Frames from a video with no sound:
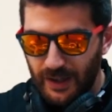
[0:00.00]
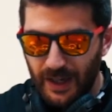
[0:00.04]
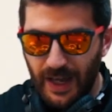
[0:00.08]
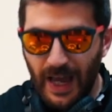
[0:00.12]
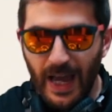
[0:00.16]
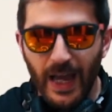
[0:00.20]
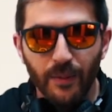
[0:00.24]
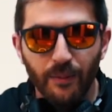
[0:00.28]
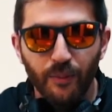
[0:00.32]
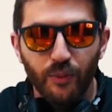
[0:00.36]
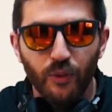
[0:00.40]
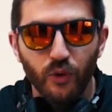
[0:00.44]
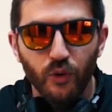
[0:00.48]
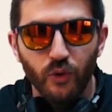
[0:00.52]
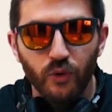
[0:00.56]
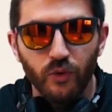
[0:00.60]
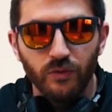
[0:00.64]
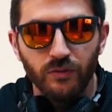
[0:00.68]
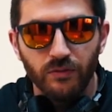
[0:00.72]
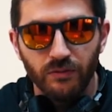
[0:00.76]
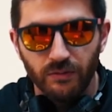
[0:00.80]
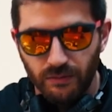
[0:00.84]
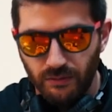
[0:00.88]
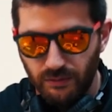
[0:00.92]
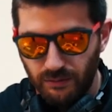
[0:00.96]
help you
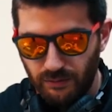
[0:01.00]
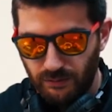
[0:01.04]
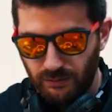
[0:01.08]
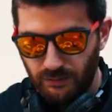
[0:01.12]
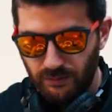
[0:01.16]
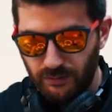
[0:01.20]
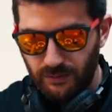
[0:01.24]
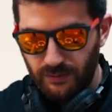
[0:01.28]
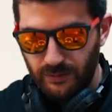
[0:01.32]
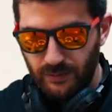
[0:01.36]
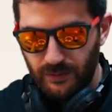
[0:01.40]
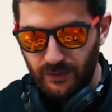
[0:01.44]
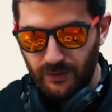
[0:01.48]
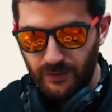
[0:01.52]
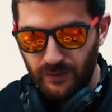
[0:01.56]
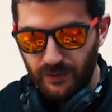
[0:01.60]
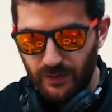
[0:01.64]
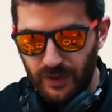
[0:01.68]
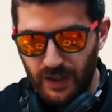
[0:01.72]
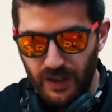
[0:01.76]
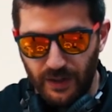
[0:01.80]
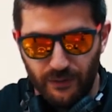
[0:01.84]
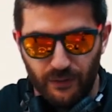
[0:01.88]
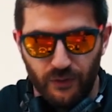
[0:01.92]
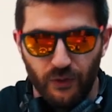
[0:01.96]

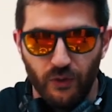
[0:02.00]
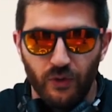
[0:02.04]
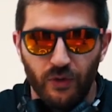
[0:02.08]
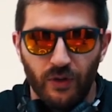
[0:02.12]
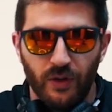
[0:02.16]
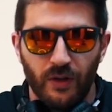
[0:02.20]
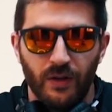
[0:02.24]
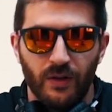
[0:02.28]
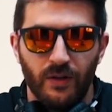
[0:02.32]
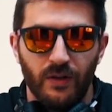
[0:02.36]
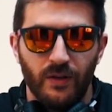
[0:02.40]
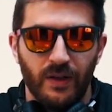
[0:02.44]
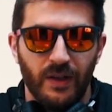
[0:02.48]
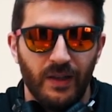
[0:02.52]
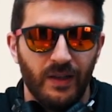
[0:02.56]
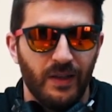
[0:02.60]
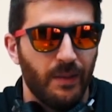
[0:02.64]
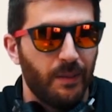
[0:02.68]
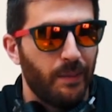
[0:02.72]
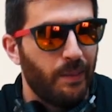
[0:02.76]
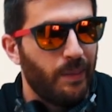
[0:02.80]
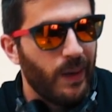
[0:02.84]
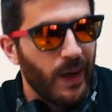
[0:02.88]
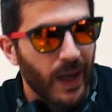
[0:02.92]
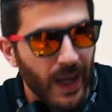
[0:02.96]
if you're in
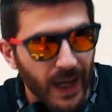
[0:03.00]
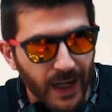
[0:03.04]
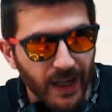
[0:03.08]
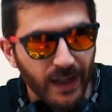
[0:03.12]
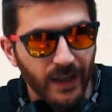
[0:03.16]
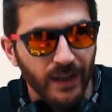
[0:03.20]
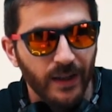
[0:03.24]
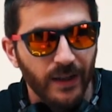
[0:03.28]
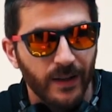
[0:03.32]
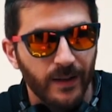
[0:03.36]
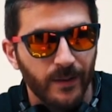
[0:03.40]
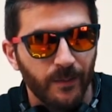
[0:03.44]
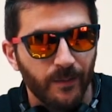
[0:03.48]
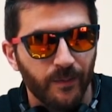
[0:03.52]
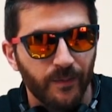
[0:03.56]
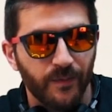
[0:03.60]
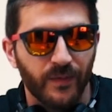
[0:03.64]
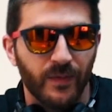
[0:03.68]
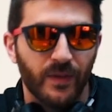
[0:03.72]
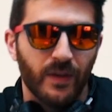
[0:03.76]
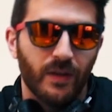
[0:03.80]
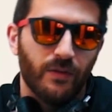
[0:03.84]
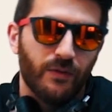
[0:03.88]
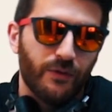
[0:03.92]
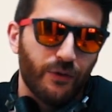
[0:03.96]
a plane.
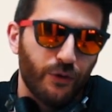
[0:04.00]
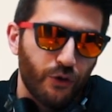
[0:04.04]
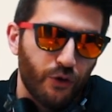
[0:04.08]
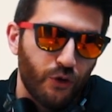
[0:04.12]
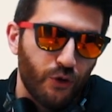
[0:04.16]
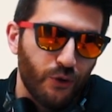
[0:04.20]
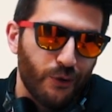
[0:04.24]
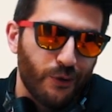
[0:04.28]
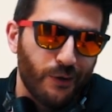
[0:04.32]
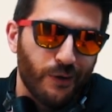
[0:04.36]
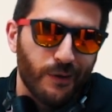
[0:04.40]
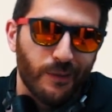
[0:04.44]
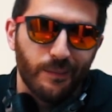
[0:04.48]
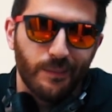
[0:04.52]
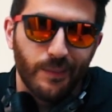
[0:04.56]
For sure,